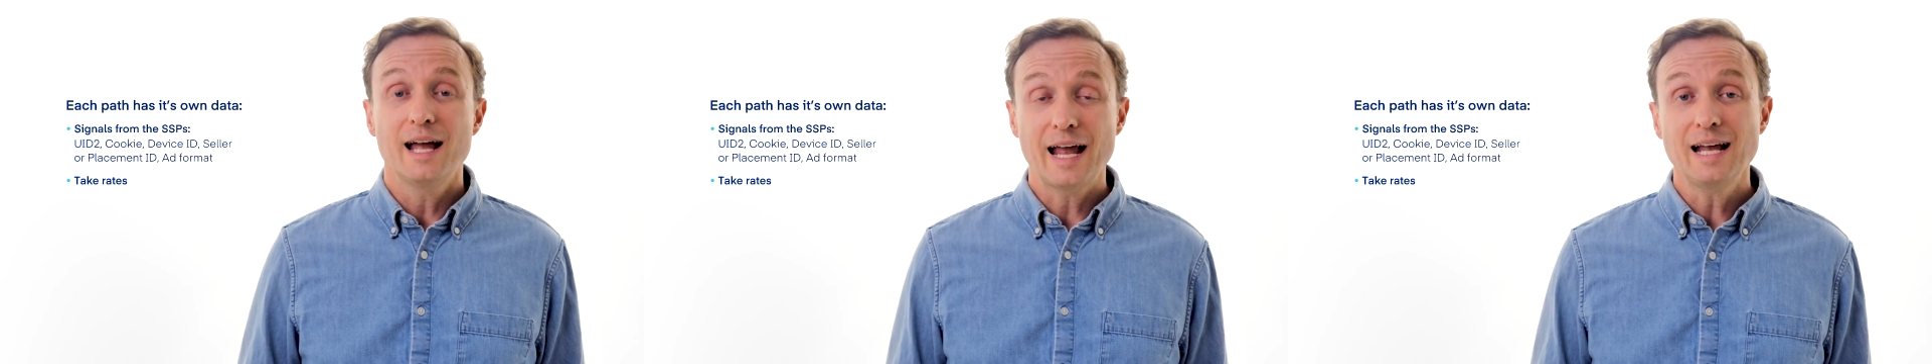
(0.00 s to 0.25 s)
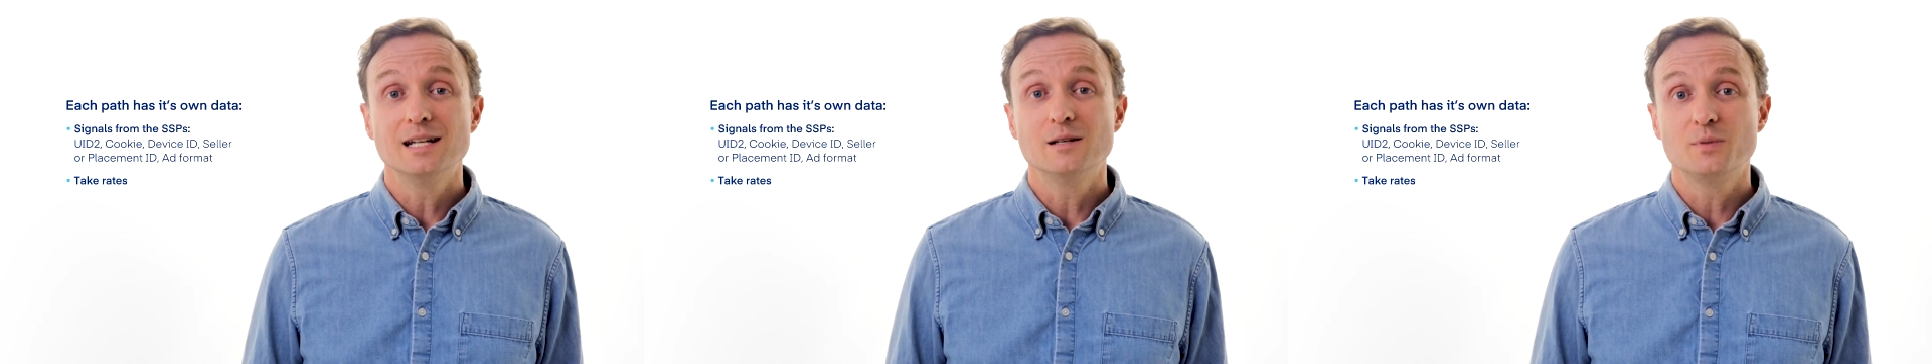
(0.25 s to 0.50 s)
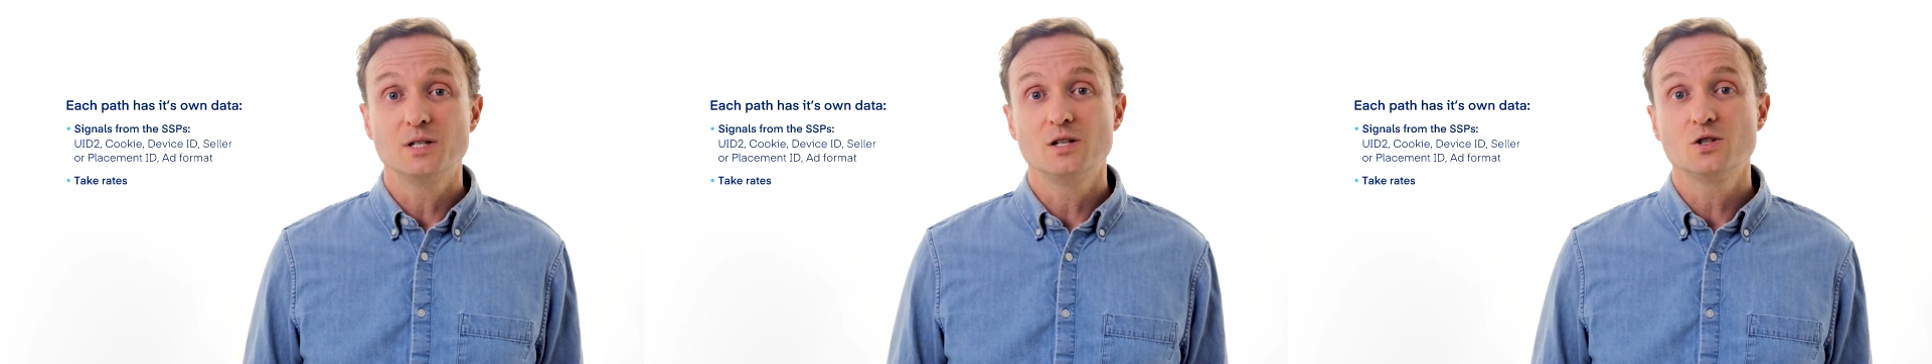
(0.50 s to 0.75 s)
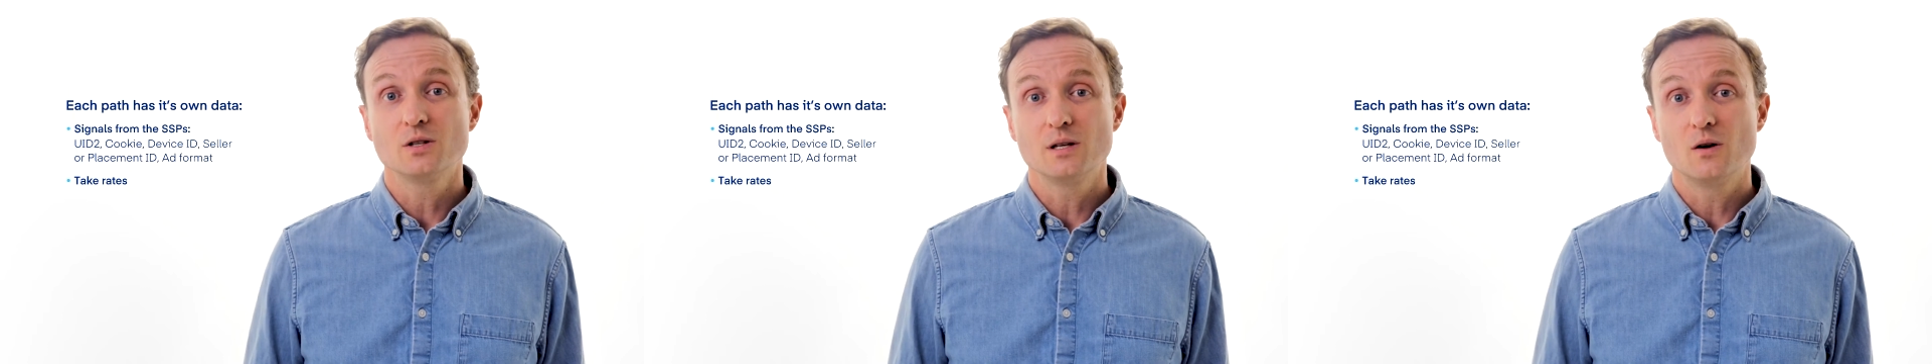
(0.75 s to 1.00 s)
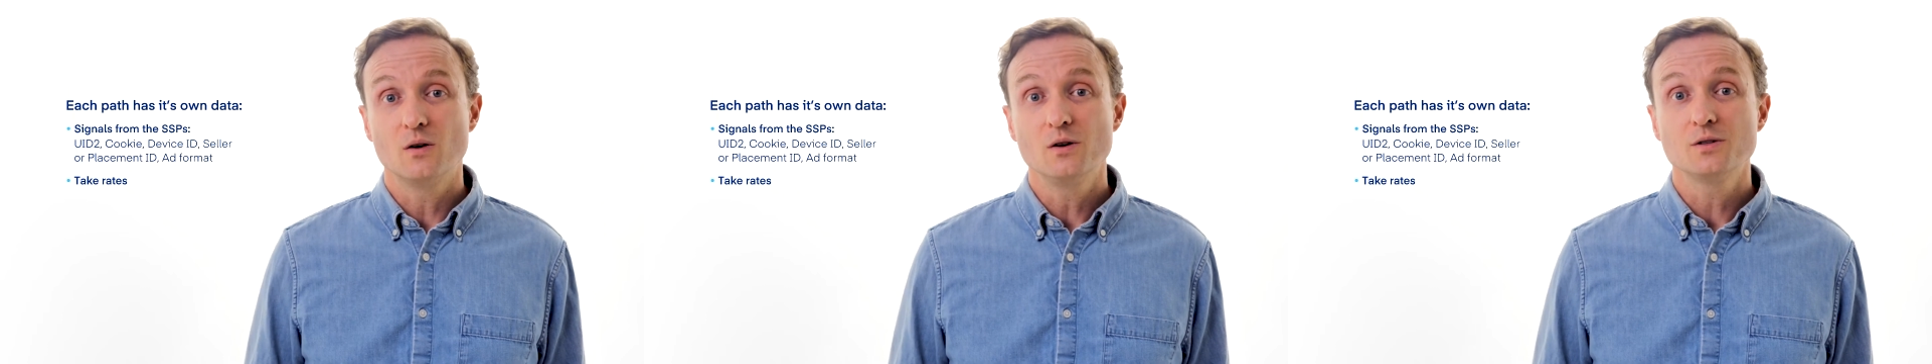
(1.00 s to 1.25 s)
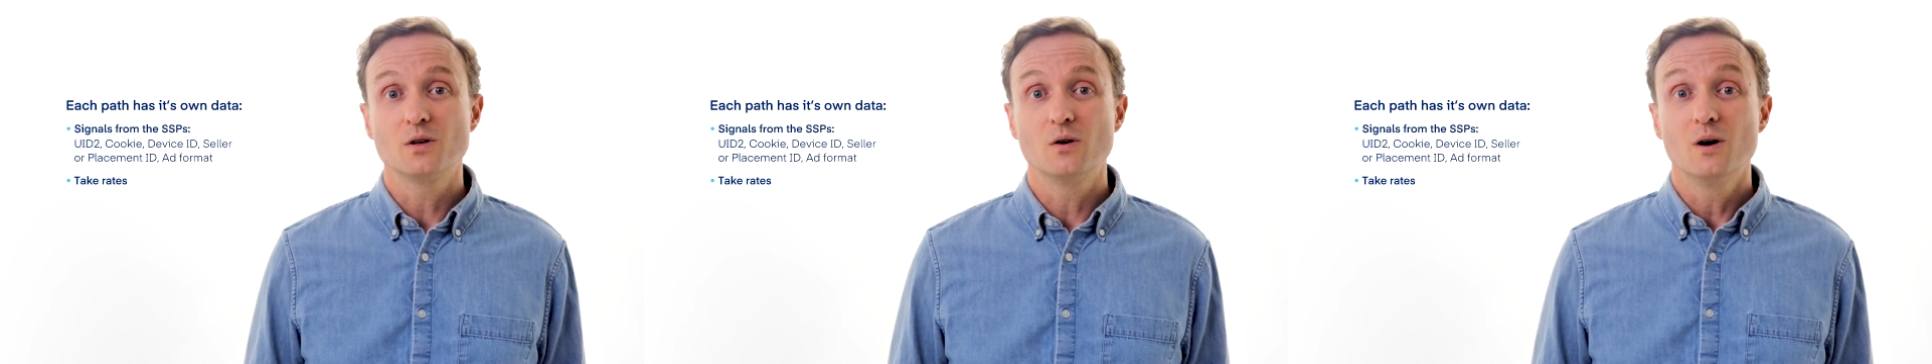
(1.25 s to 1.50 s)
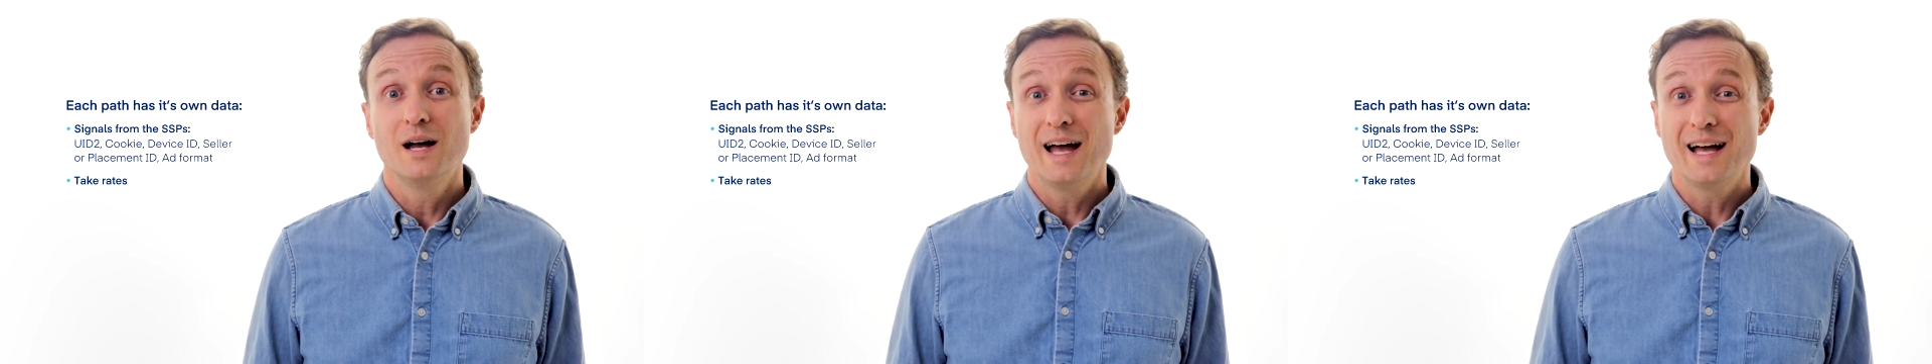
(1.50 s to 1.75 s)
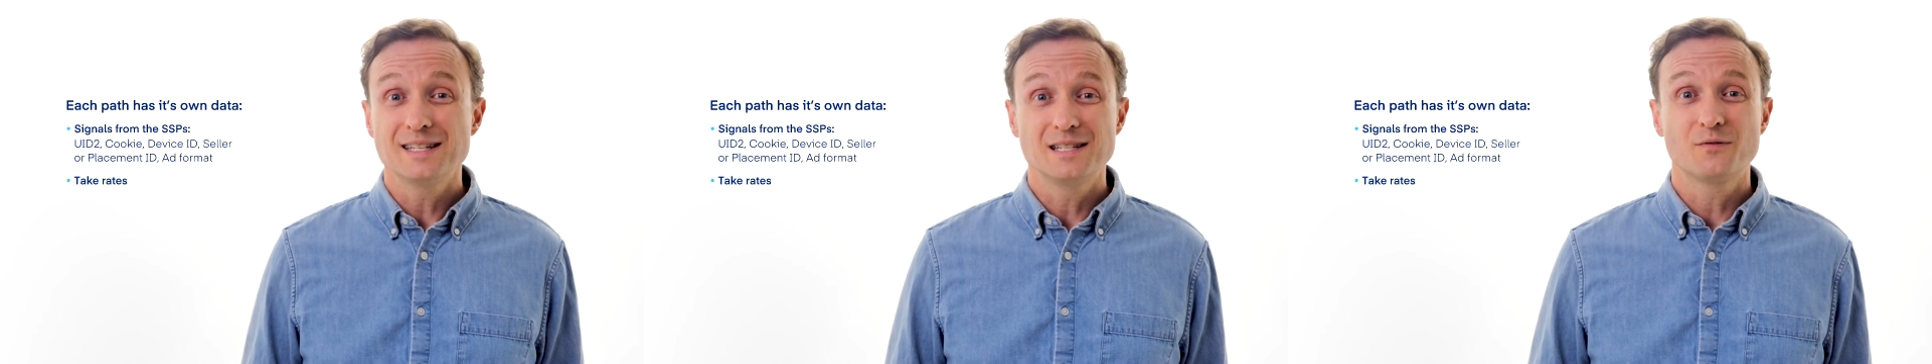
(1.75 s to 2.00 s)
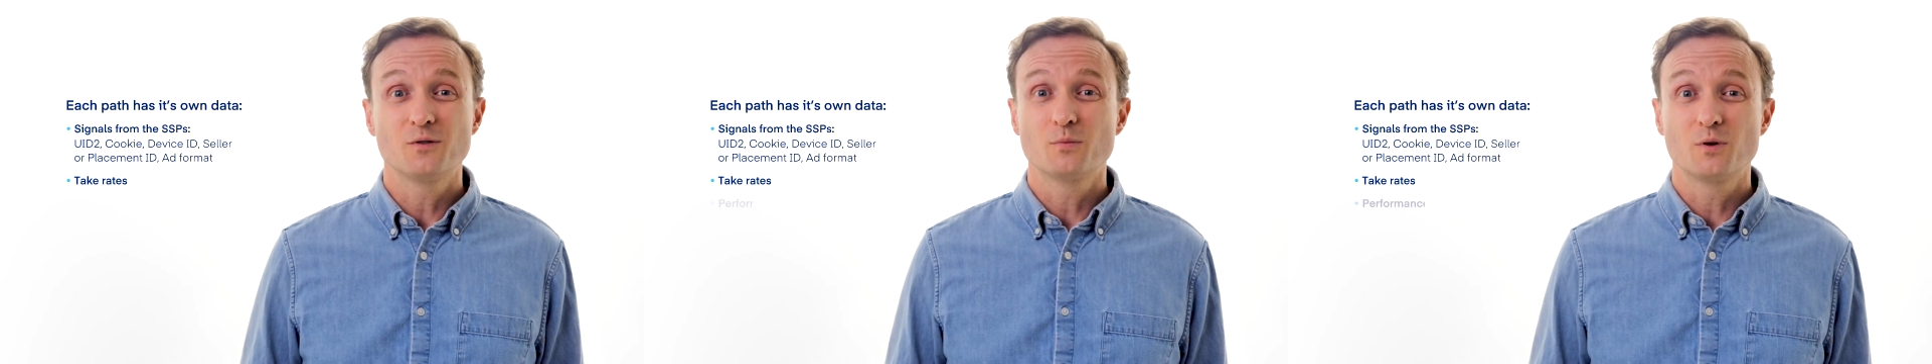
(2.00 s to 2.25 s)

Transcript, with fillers: and it potentially also has different